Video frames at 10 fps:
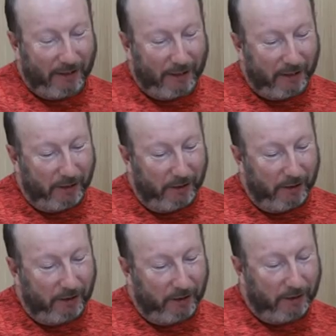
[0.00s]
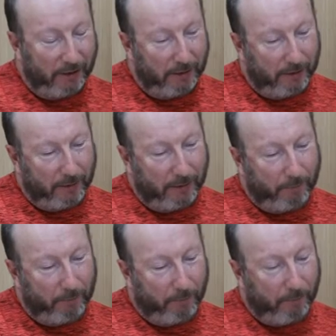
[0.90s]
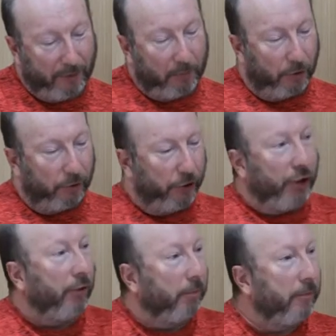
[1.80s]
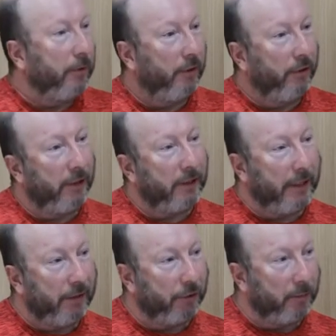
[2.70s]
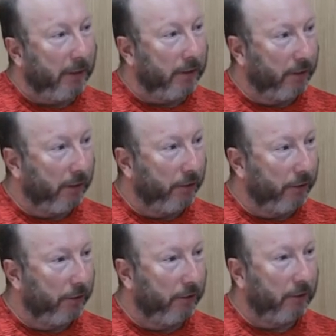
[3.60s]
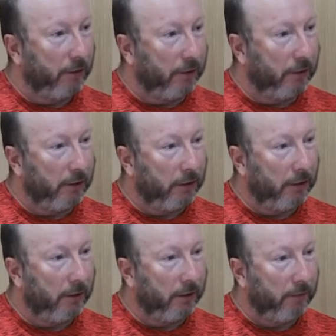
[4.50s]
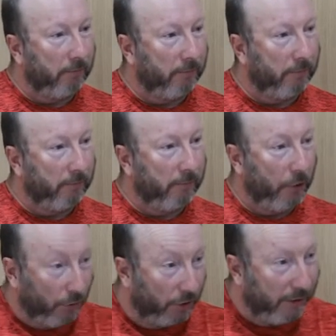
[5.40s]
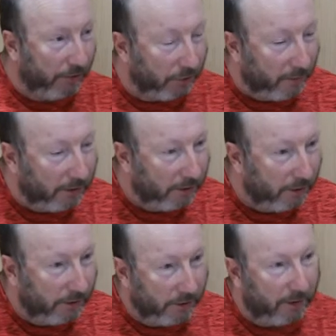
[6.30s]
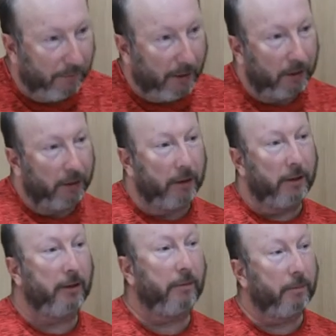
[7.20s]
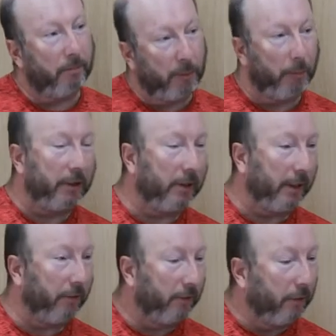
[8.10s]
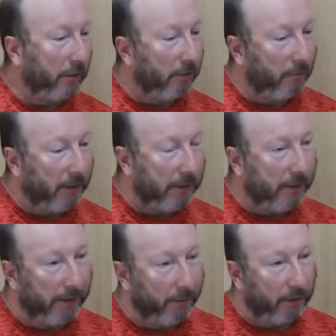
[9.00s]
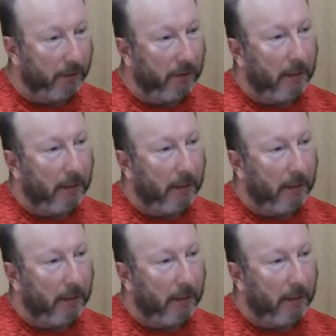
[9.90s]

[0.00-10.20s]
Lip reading: is that people assume that it's a dangerous place to go to, and it's not a dangerous place to go to. Stepanakert is probably a safe place as anywhere.